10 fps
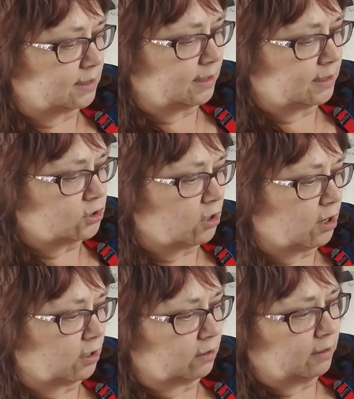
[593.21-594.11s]
and get
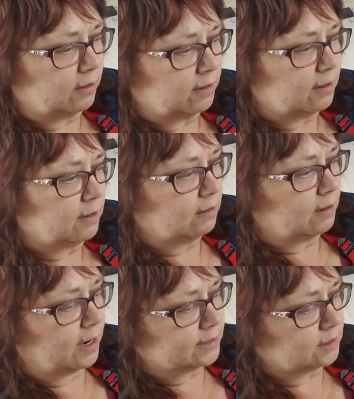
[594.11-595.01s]
darker
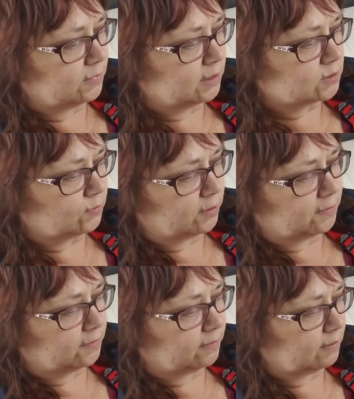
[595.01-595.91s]
as it meets
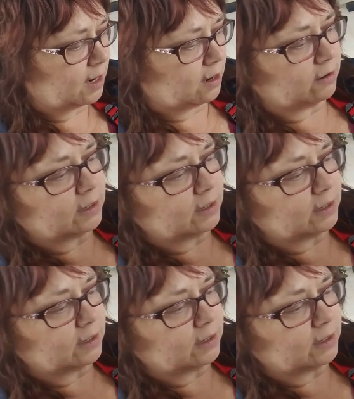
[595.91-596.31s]
with air.